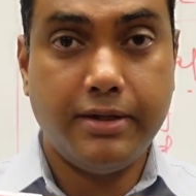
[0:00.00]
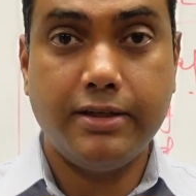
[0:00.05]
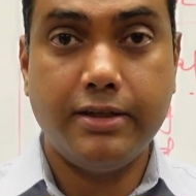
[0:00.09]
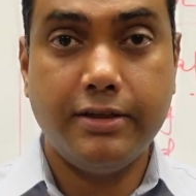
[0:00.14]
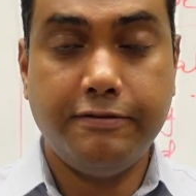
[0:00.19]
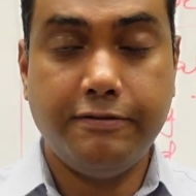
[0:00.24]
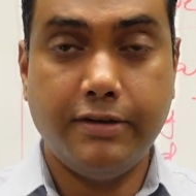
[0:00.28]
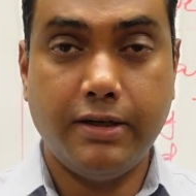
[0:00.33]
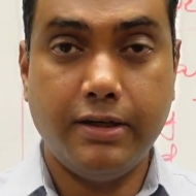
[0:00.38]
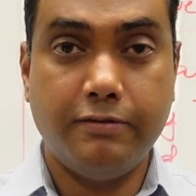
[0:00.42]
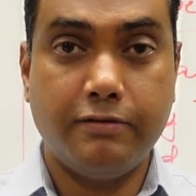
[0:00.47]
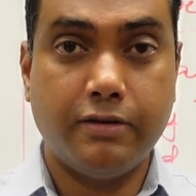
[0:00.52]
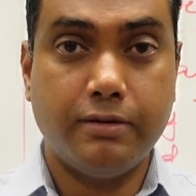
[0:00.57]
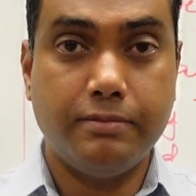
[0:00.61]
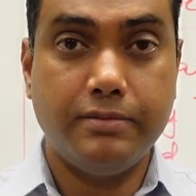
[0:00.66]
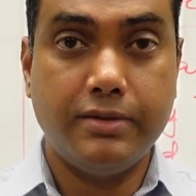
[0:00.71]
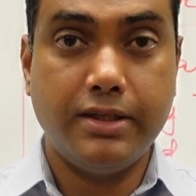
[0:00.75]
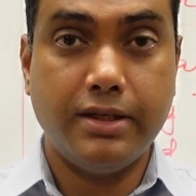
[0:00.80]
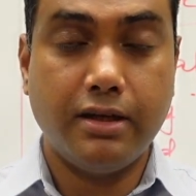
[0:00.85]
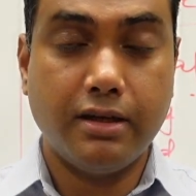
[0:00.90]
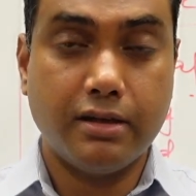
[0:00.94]
different from
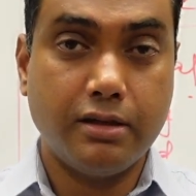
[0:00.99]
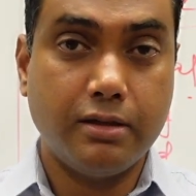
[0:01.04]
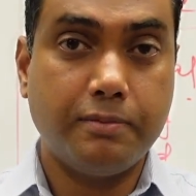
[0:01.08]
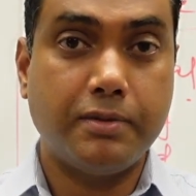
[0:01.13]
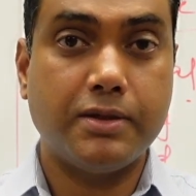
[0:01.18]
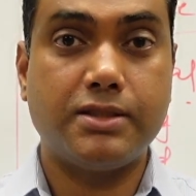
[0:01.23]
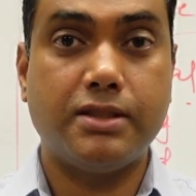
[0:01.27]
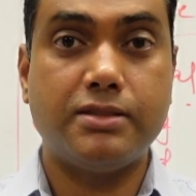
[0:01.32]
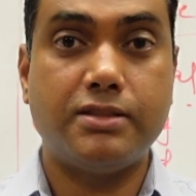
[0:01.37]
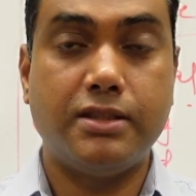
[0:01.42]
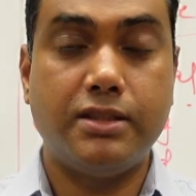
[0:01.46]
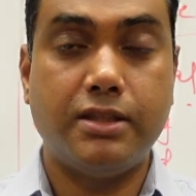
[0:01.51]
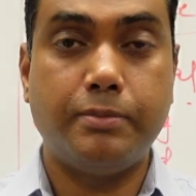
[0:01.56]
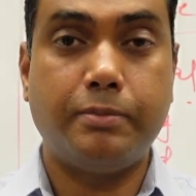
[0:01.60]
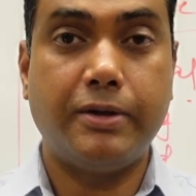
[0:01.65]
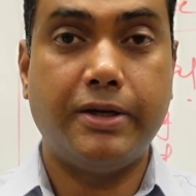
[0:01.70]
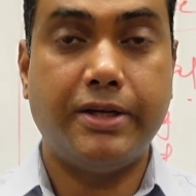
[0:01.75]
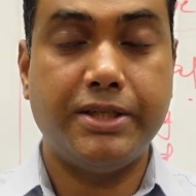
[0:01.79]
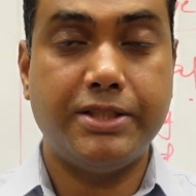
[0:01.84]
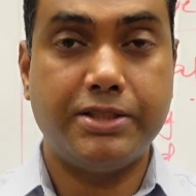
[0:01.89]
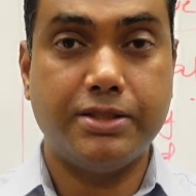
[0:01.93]
the other person's
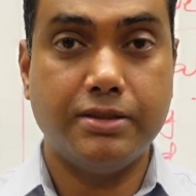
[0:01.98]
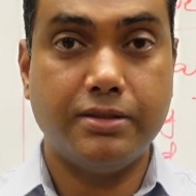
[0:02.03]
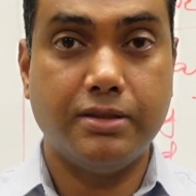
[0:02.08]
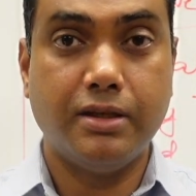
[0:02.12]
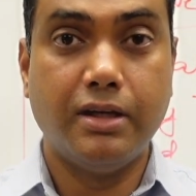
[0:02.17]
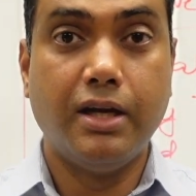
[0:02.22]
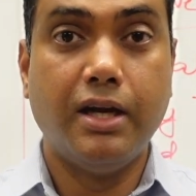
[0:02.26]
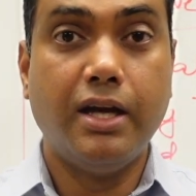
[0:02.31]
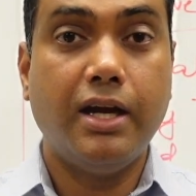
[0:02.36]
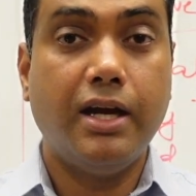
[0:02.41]
interpretation,